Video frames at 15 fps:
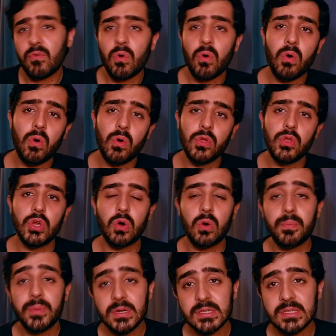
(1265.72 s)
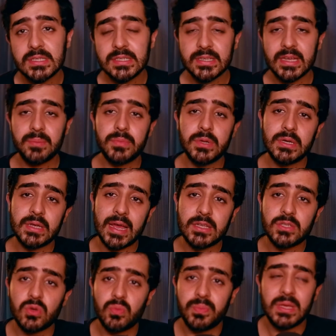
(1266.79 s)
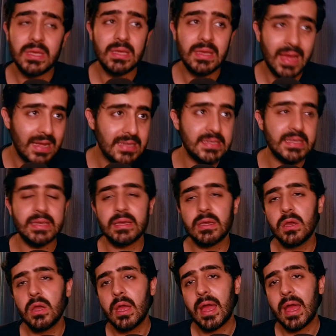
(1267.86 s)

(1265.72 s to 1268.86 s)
for your personal statement, SOP, essay,